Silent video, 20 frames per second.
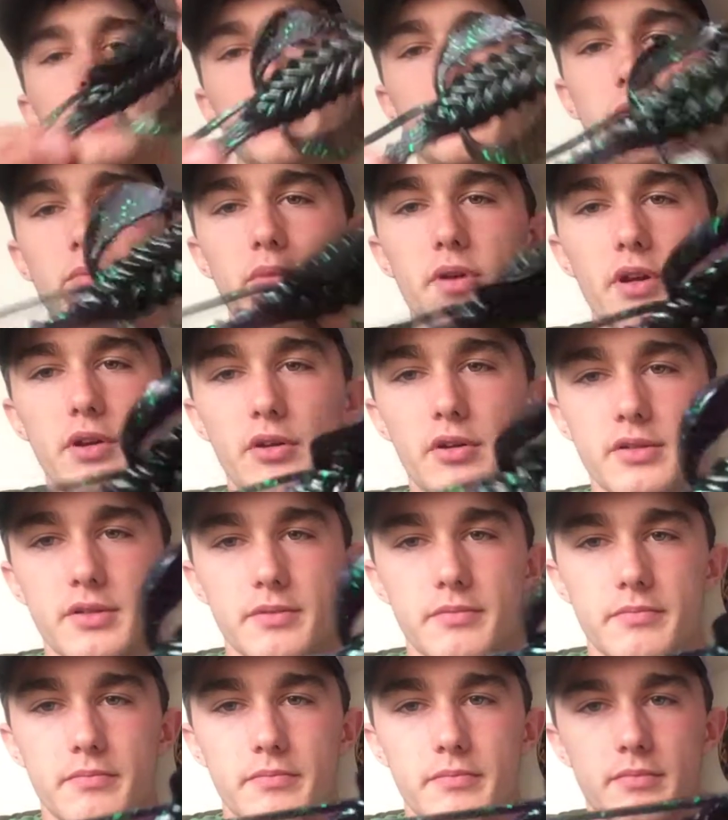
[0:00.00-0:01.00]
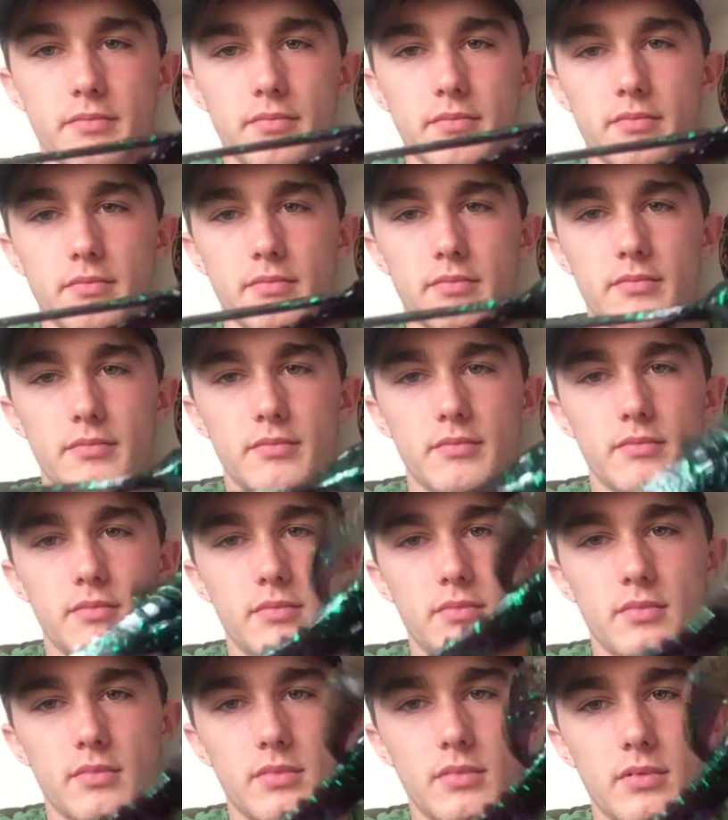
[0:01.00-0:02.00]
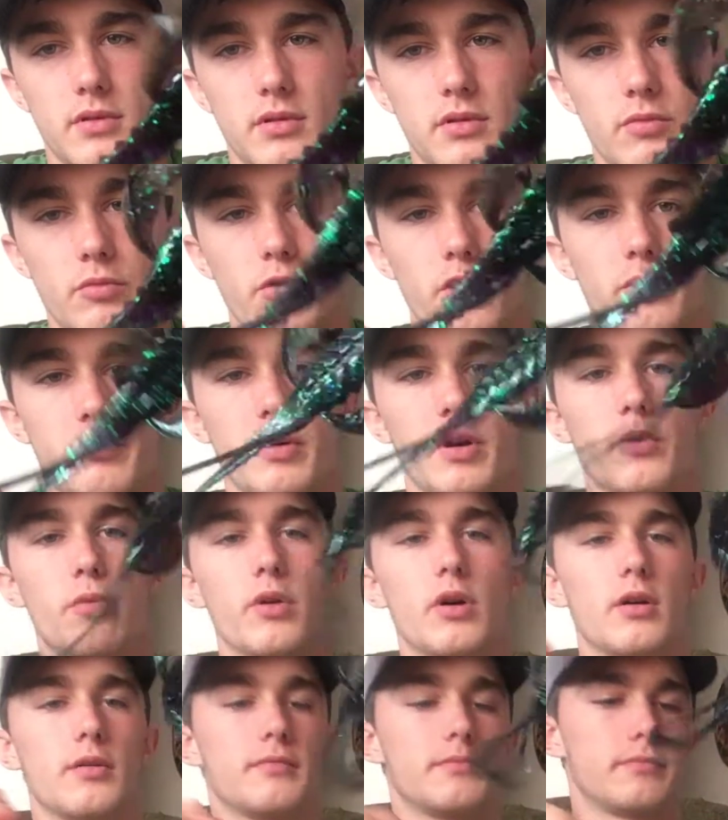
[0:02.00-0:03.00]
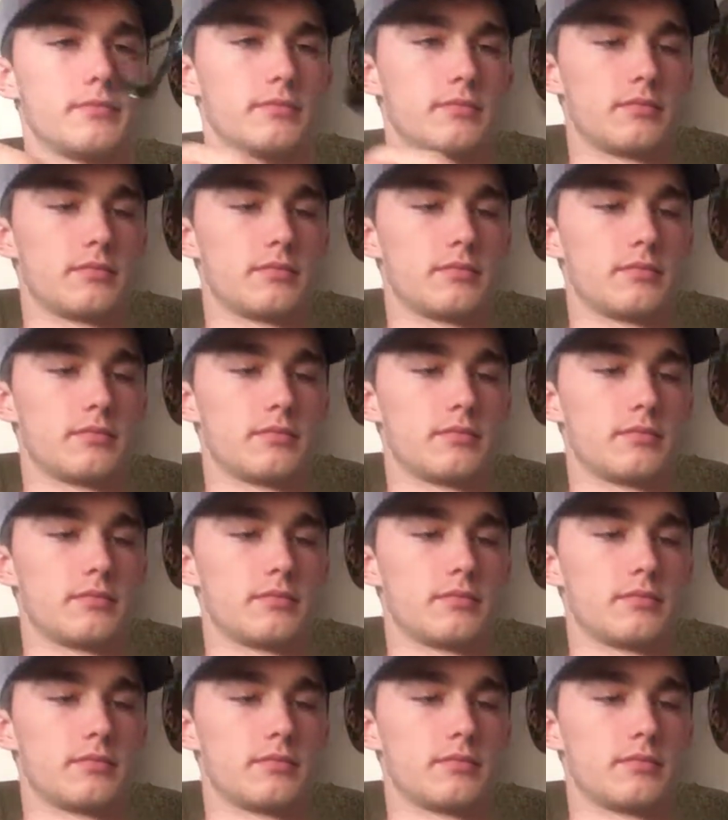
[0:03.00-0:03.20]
These are pretty awesome. Work pretty well.